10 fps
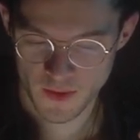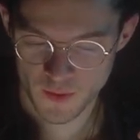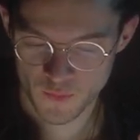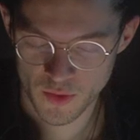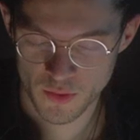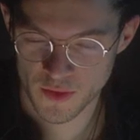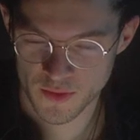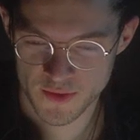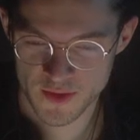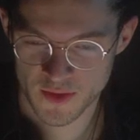We all
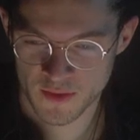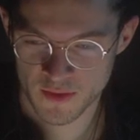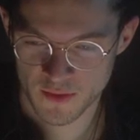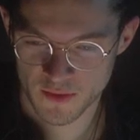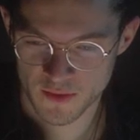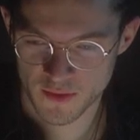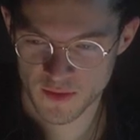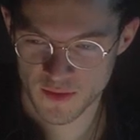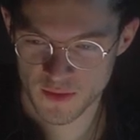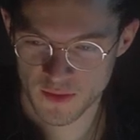understand
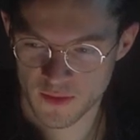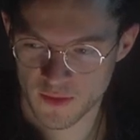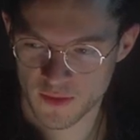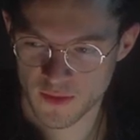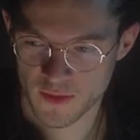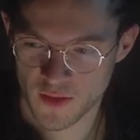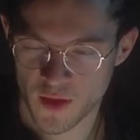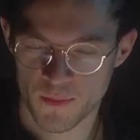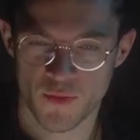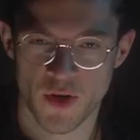
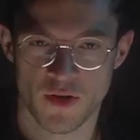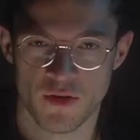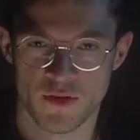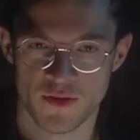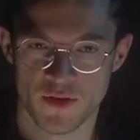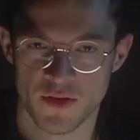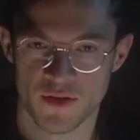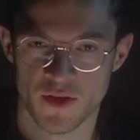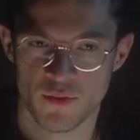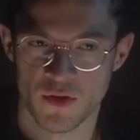how miraculous it
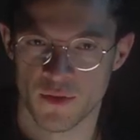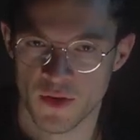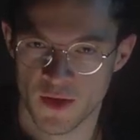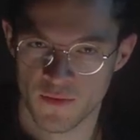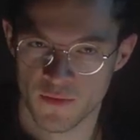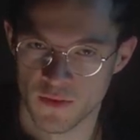is that we are alive.